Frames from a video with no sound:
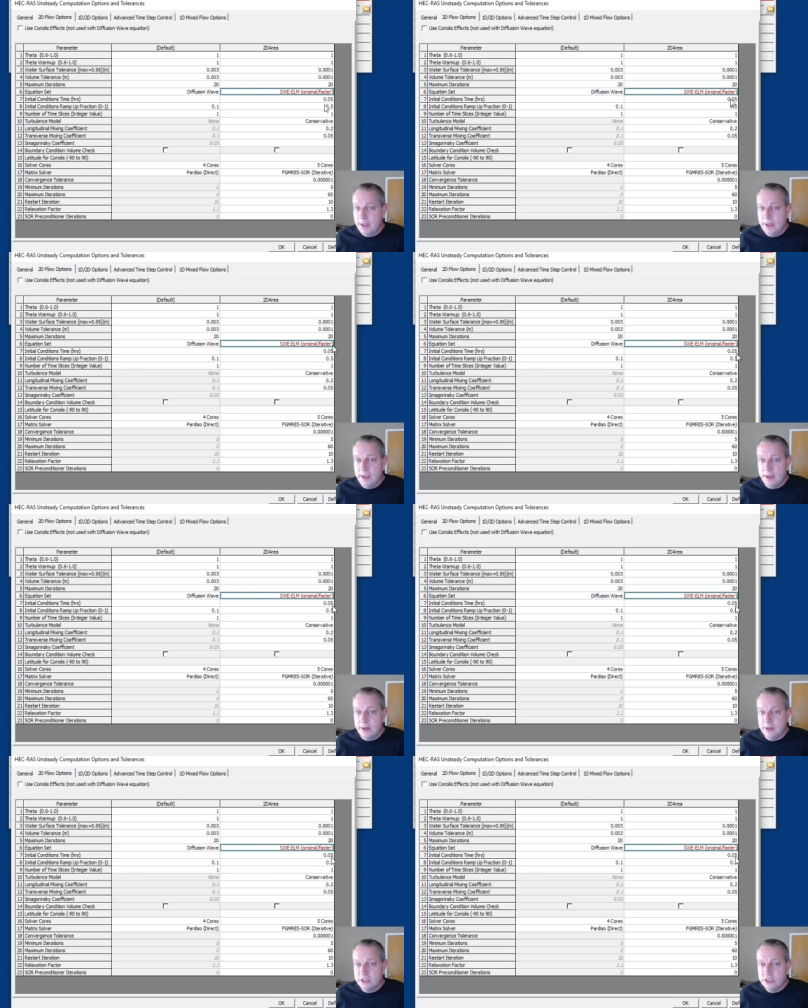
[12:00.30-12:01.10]

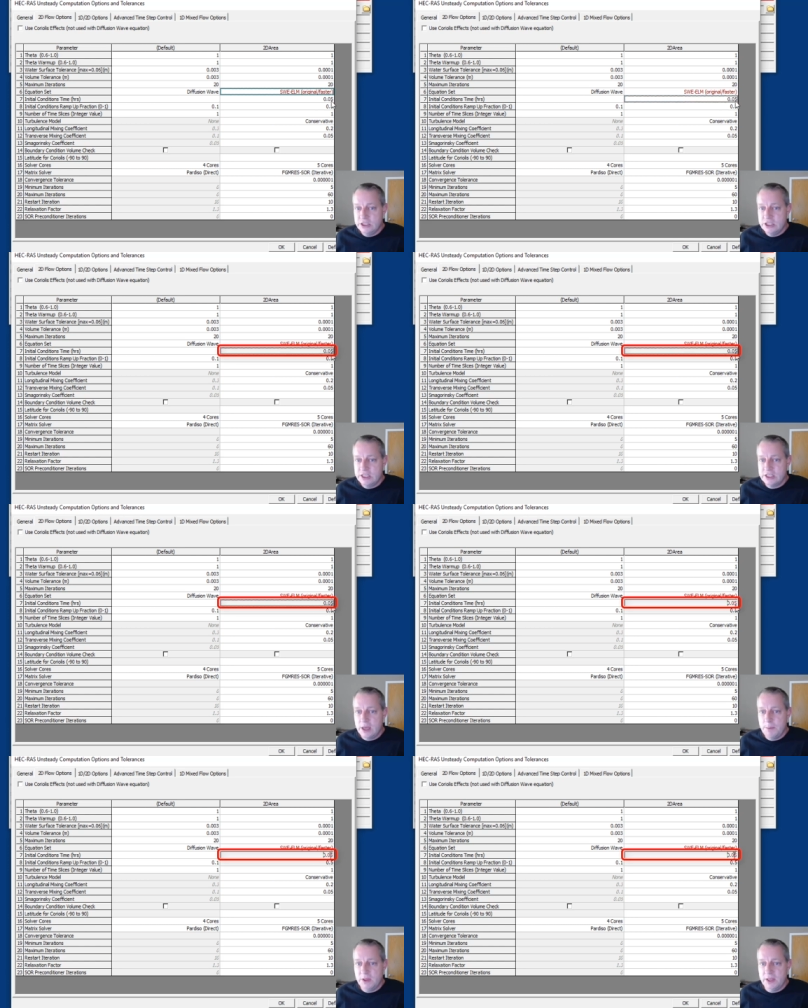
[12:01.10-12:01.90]
and just change a
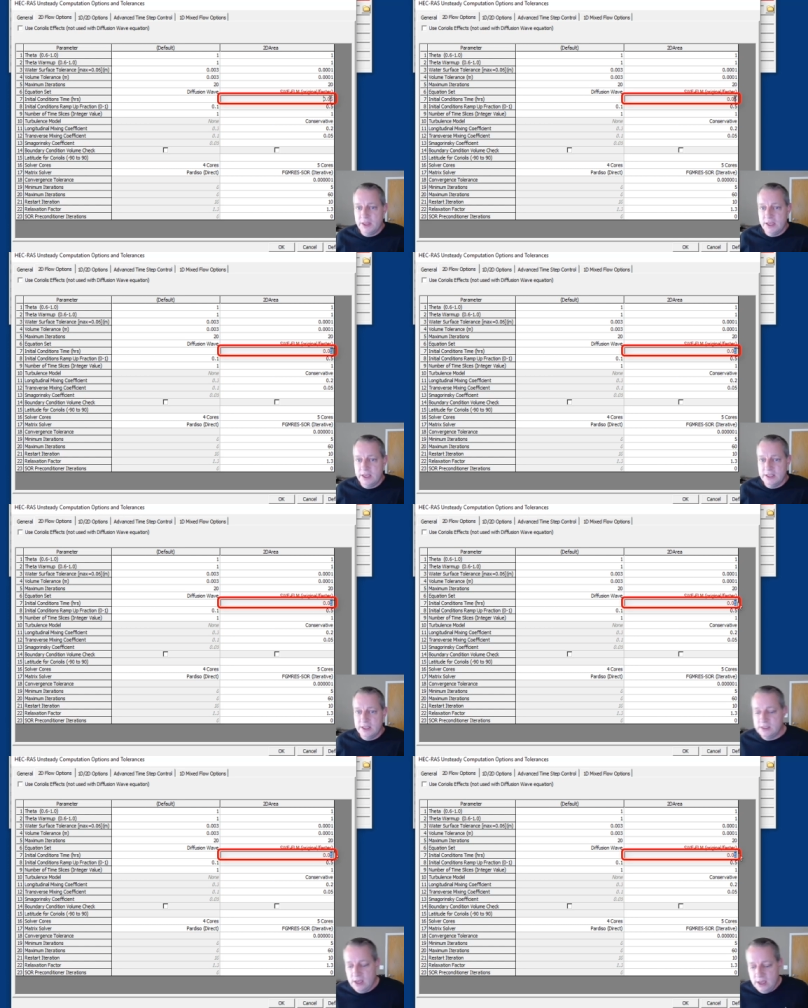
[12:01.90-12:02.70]
couple of
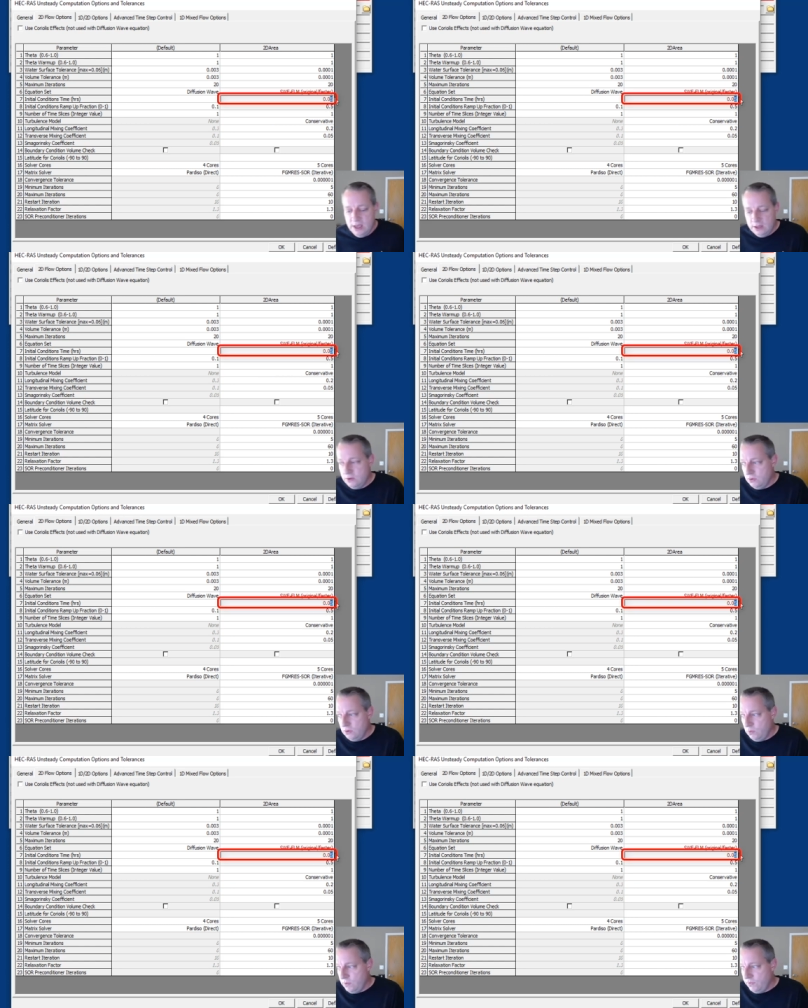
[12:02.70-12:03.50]
these
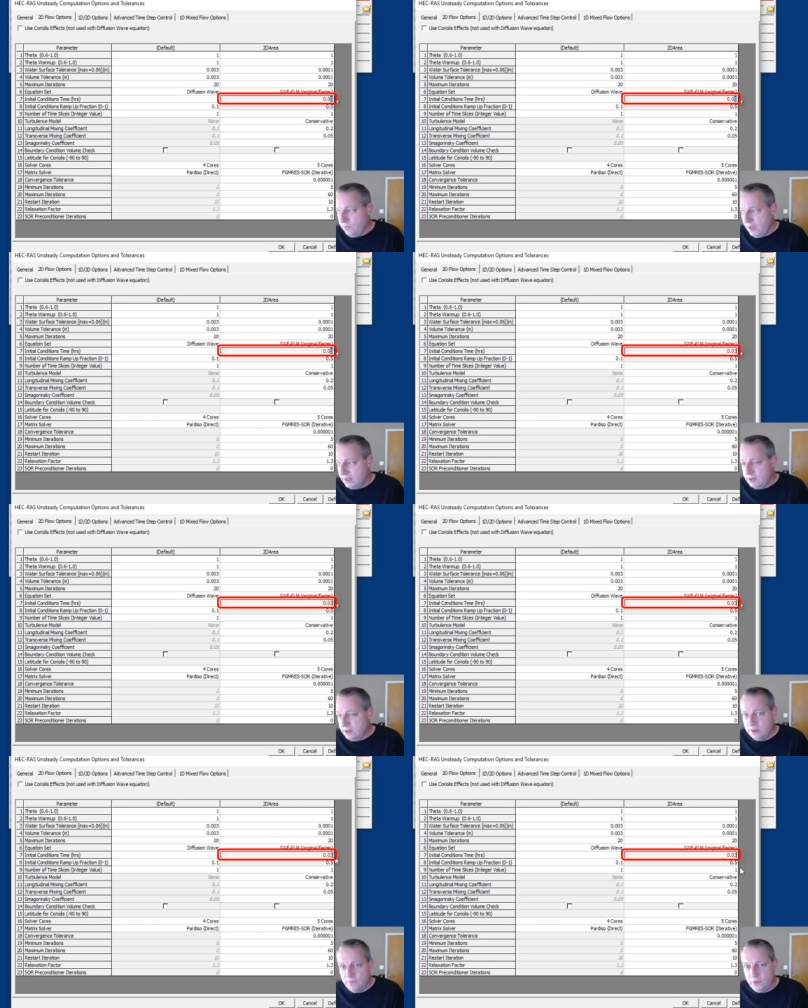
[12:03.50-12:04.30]
to
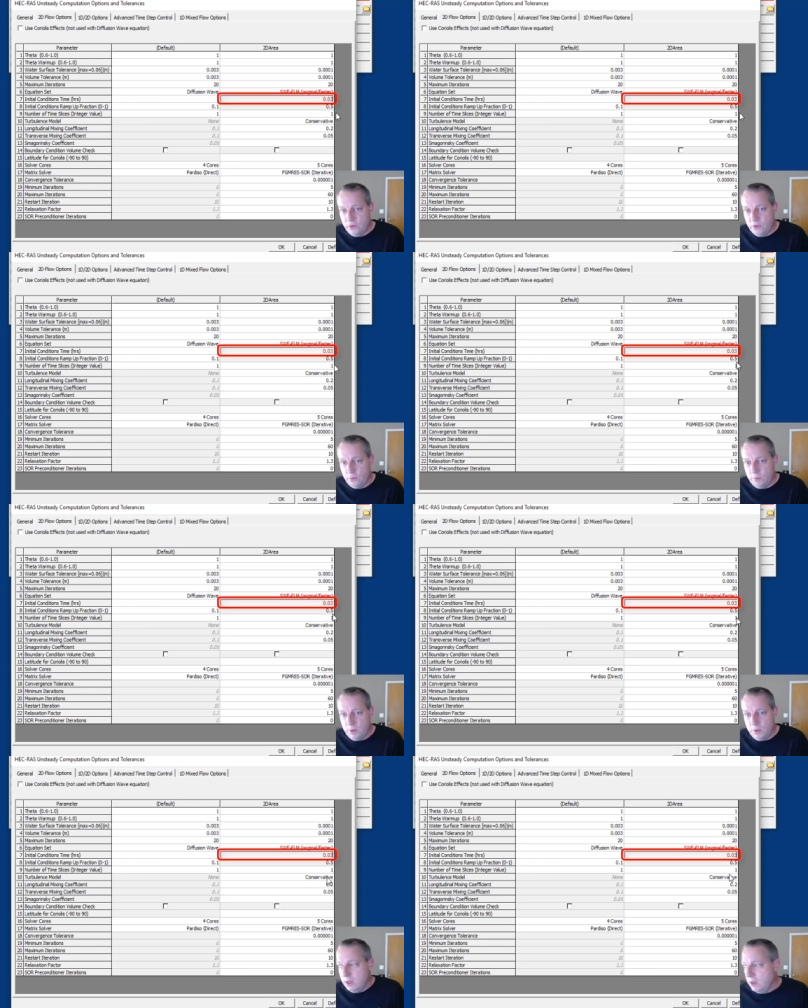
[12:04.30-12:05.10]
reflect the flume
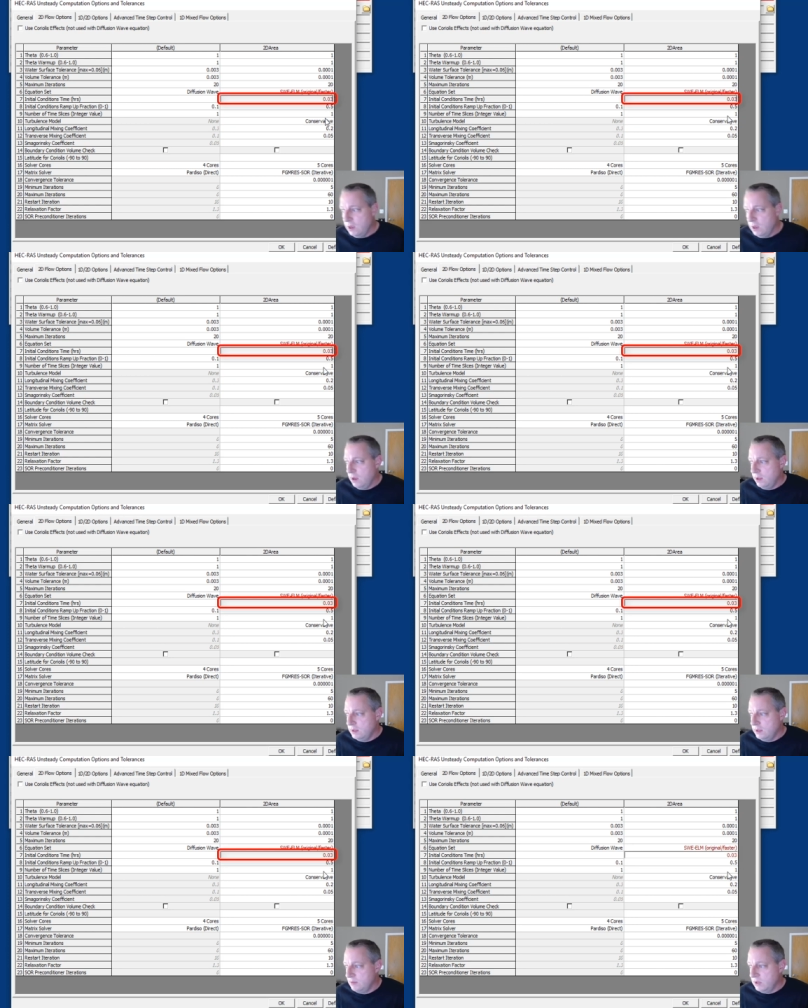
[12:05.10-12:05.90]

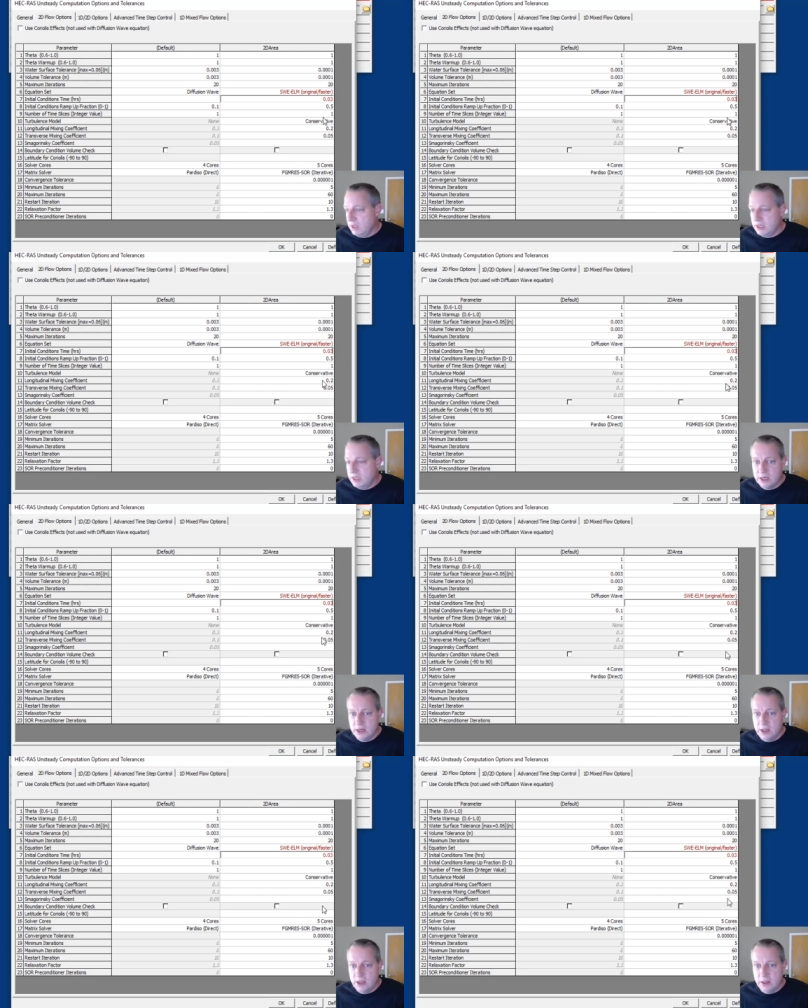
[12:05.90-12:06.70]

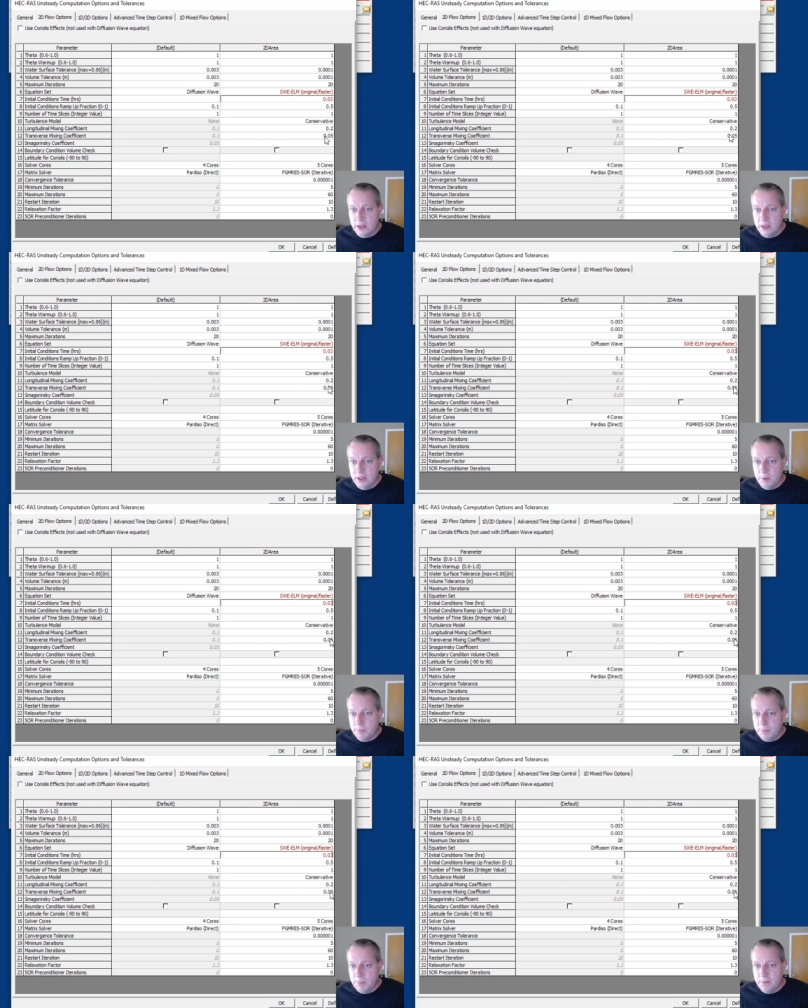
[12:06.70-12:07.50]
simulation a little
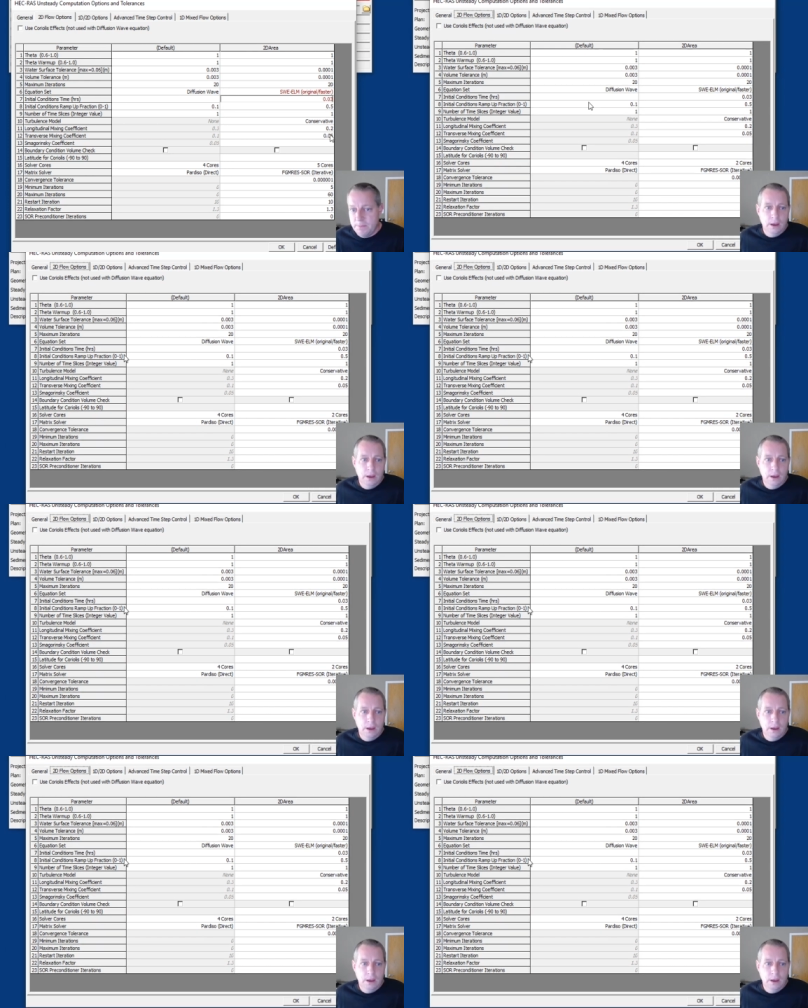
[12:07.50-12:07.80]
bit better.